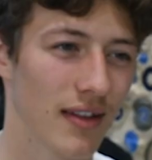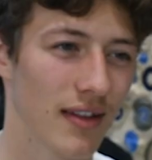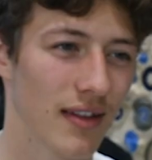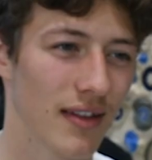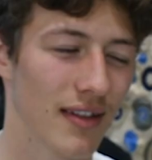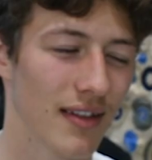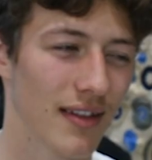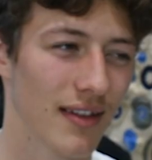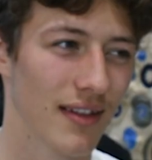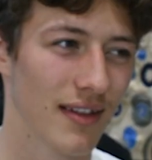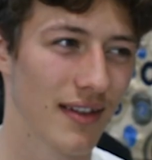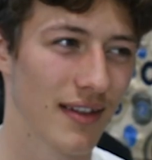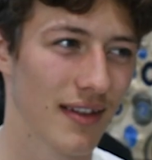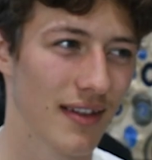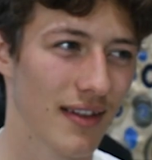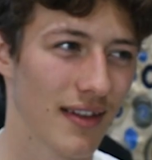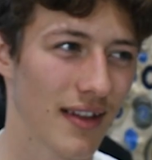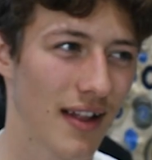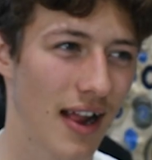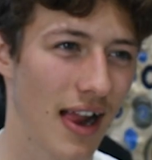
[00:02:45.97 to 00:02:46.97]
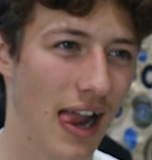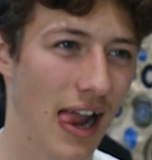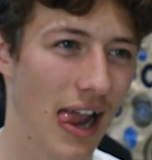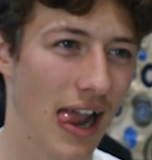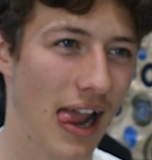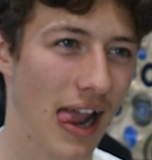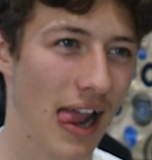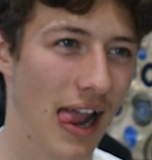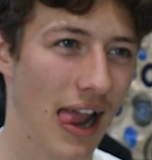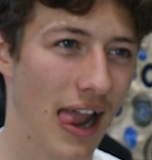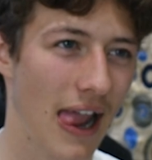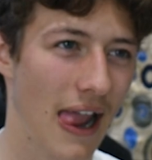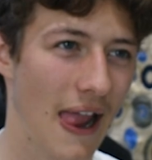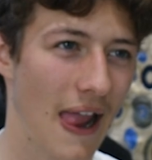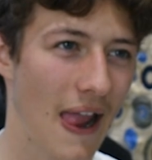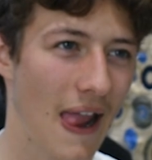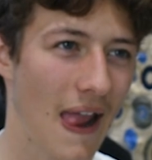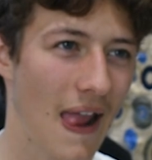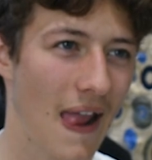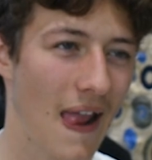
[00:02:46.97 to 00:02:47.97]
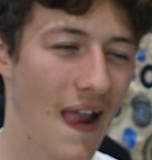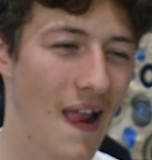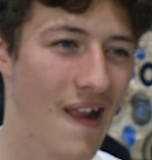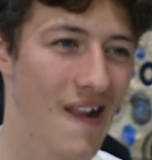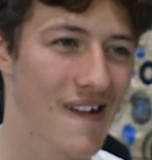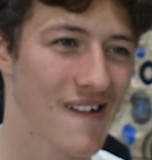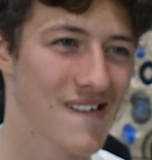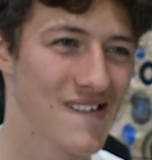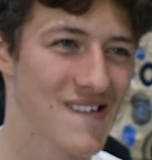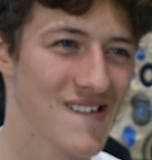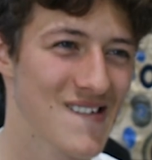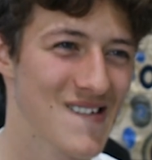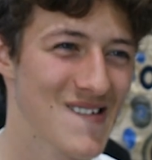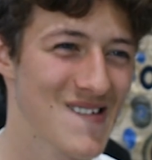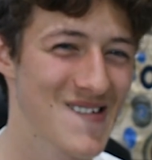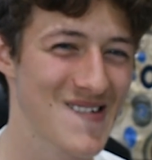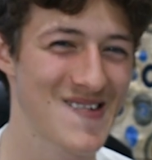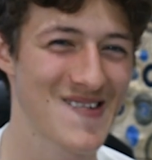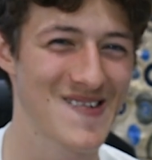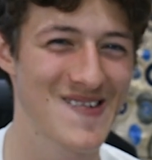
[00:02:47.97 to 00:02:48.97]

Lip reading: This person isn't speaking.